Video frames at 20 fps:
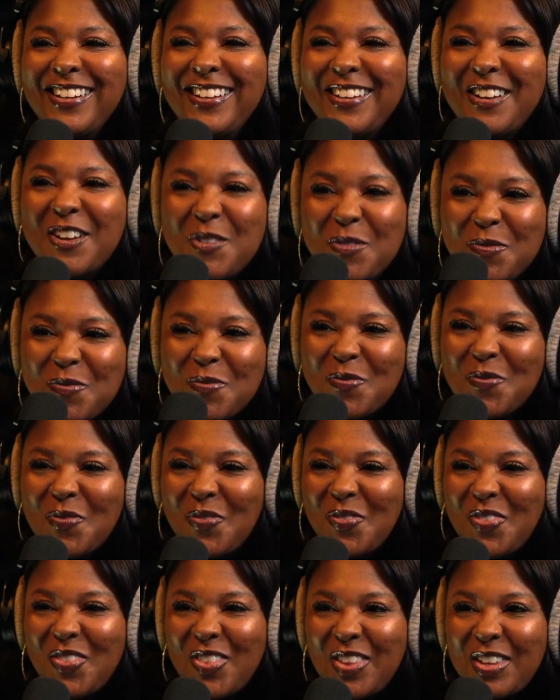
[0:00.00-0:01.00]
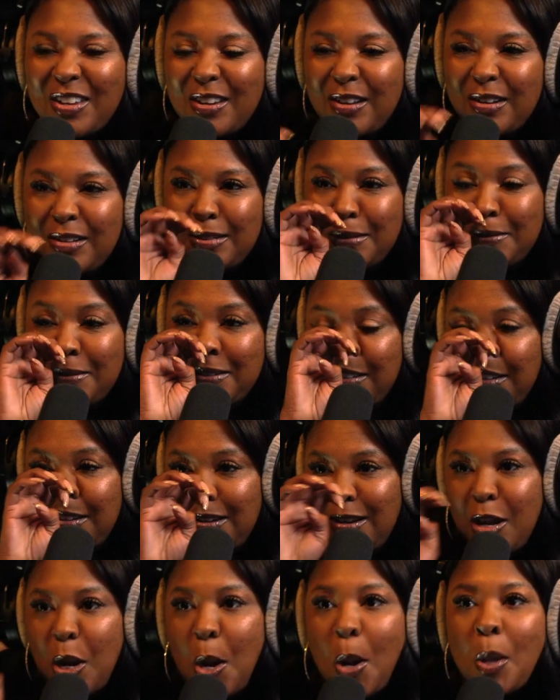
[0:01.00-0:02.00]
you don't think moving on up when you think
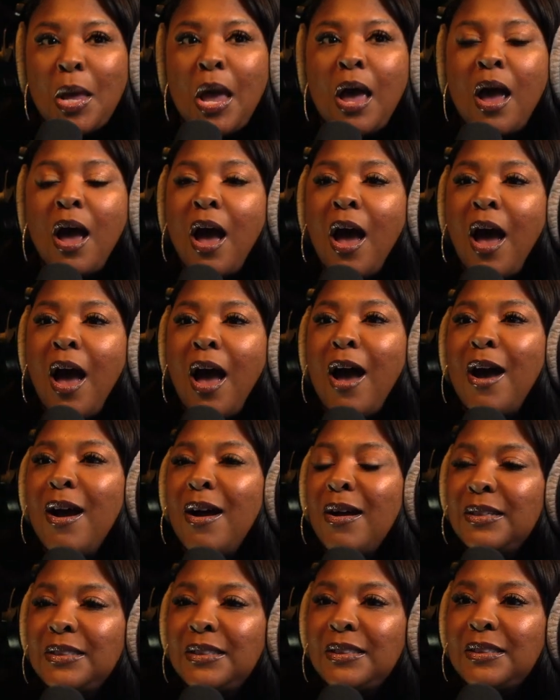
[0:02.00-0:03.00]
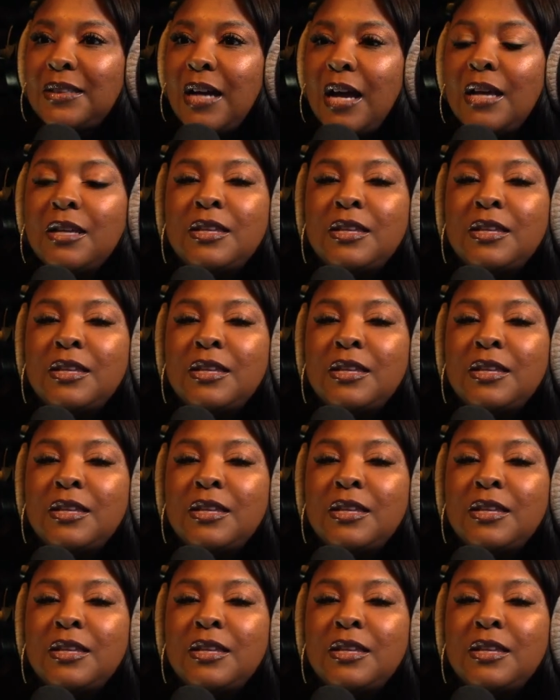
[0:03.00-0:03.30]
Jersey because a lot of people make fun of Jersey.